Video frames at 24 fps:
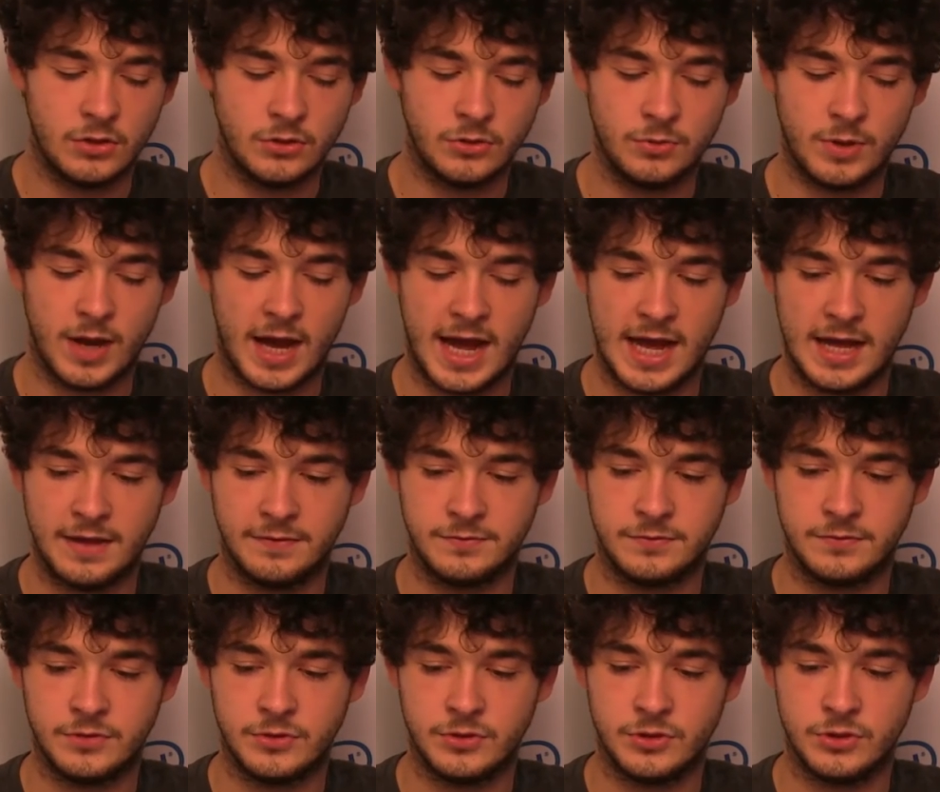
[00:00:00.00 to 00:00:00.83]
you have
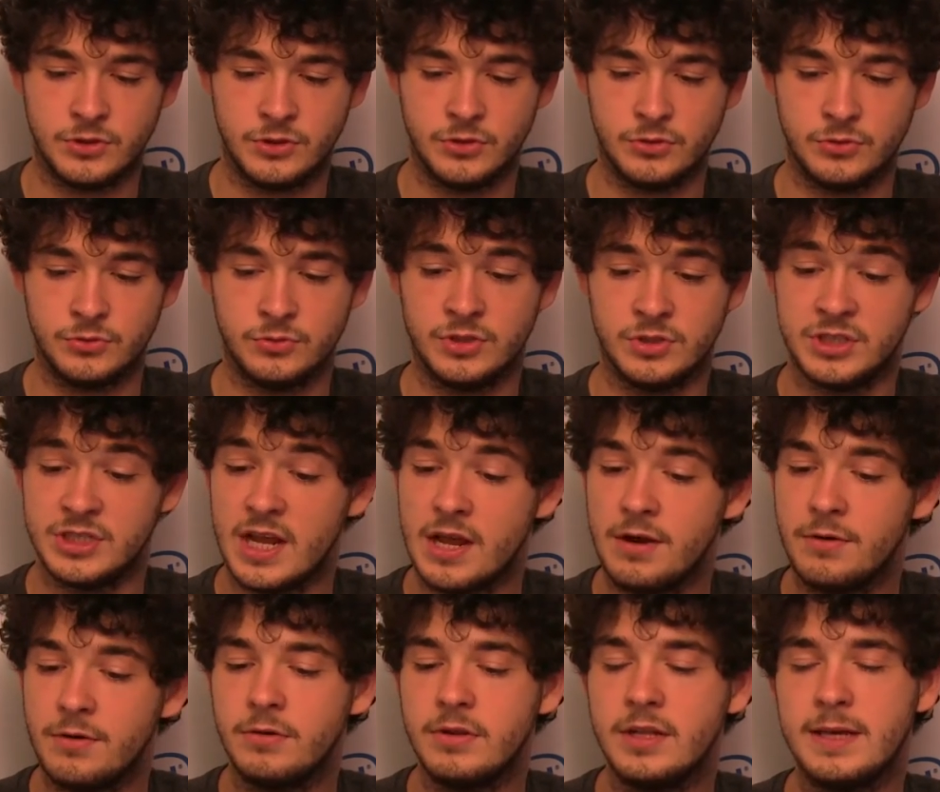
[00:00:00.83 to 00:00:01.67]
to
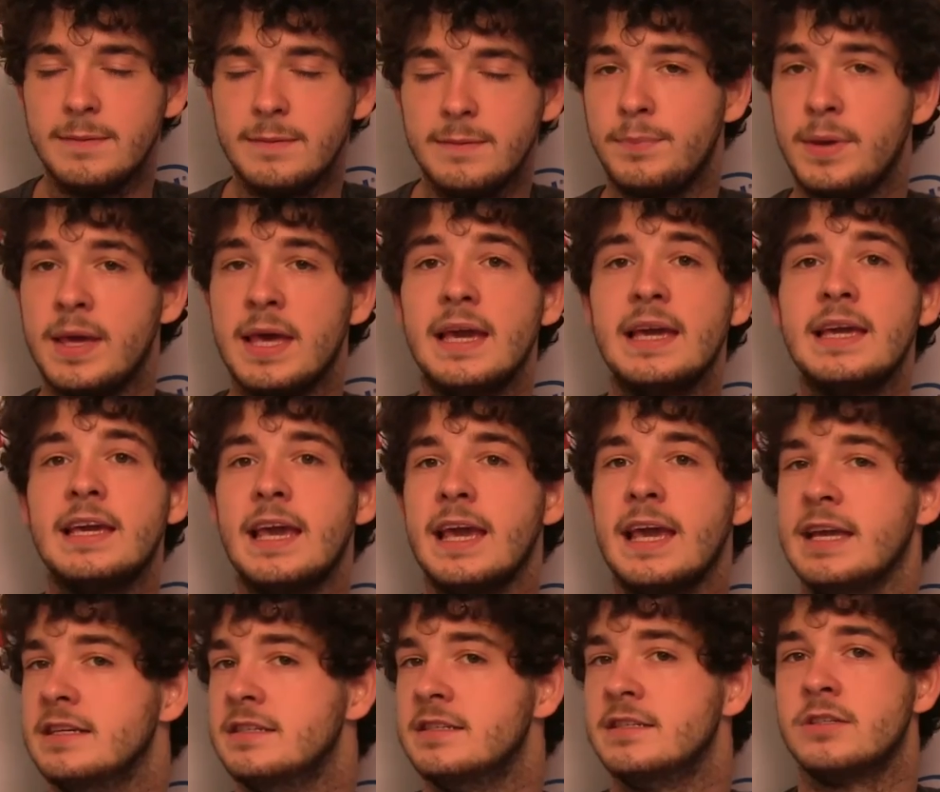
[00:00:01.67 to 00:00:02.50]
generally pick
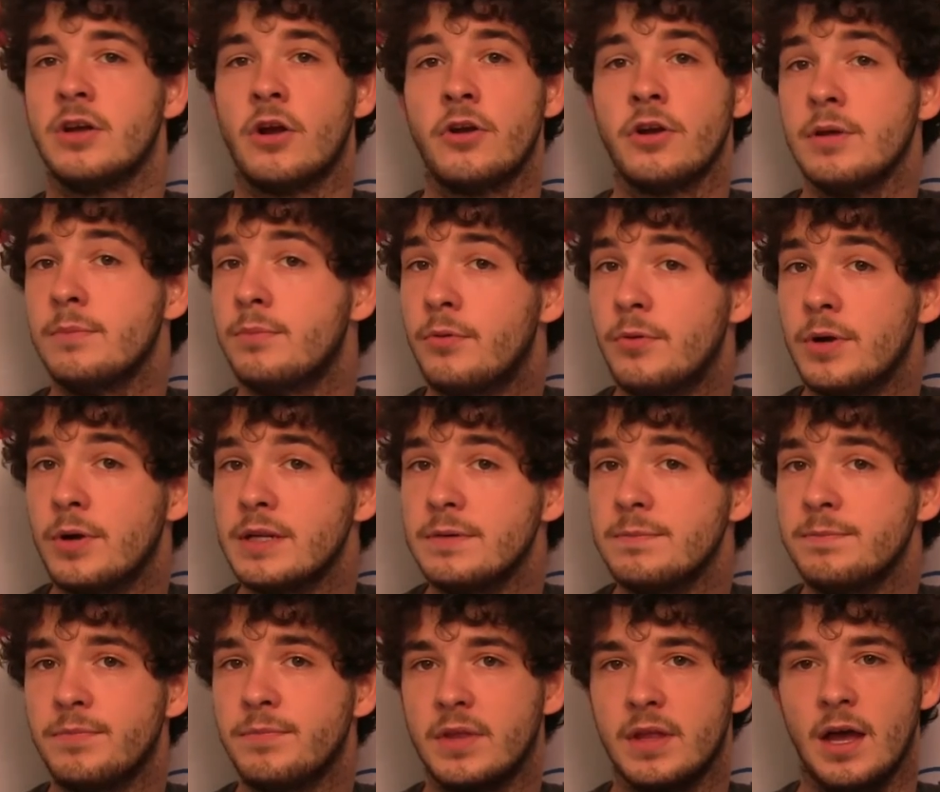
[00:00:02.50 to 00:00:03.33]
a starting point,